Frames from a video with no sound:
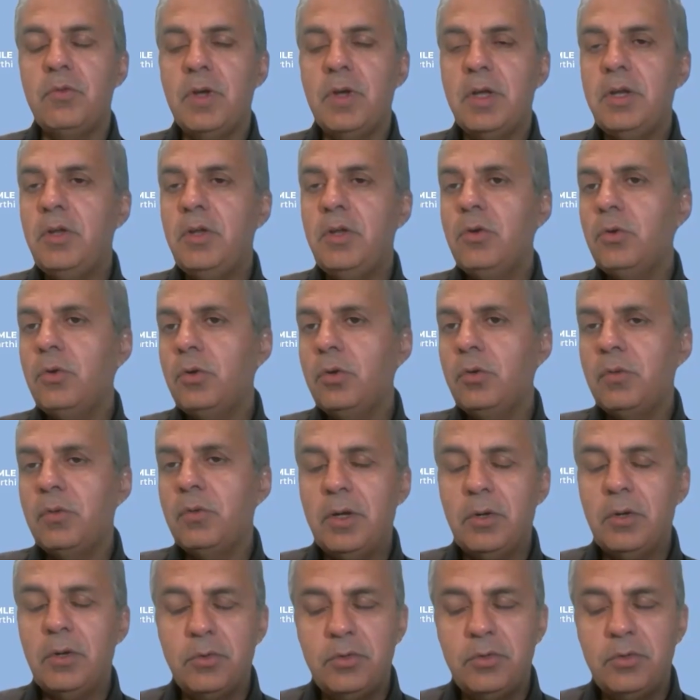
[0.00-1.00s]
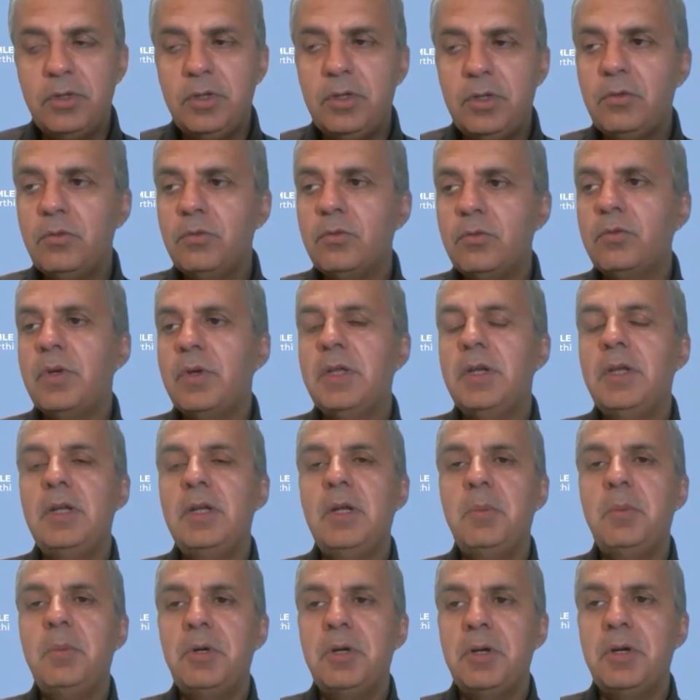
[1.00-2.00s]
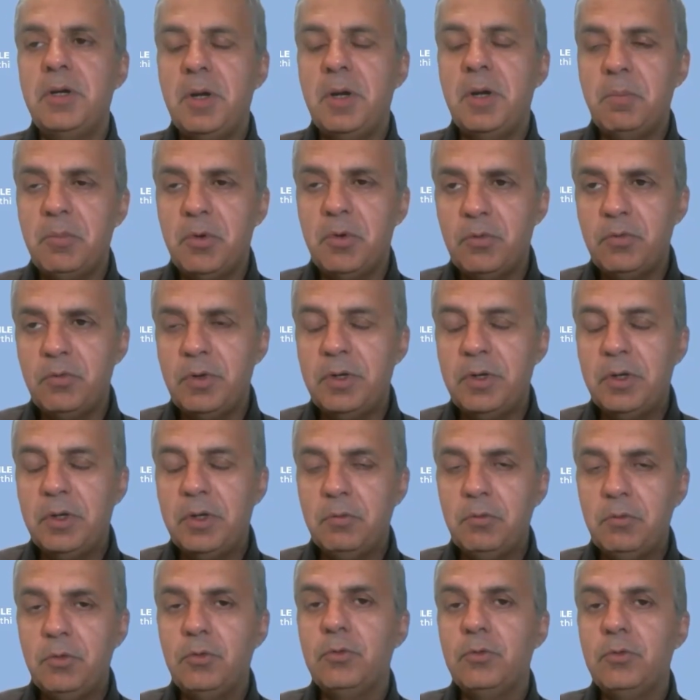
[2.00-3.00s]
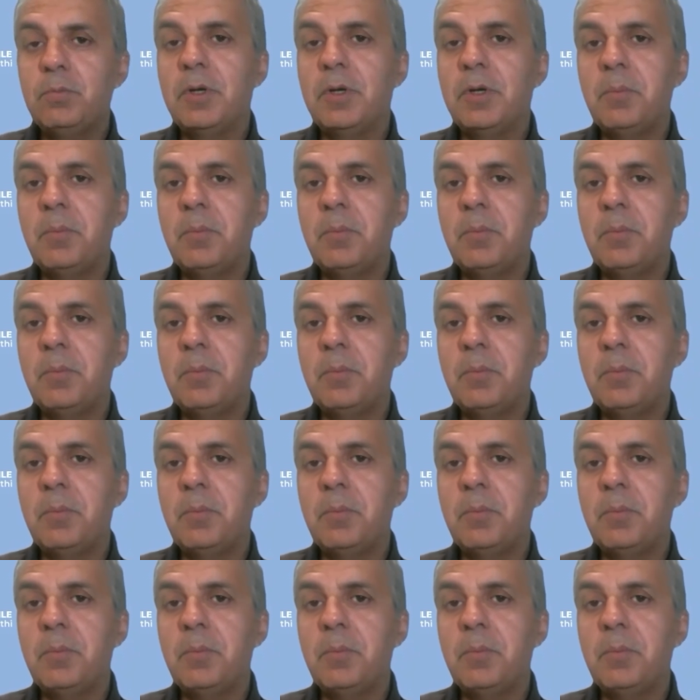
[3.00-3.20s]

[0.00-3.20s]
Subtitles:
Very old YOG, very limited number of interviews,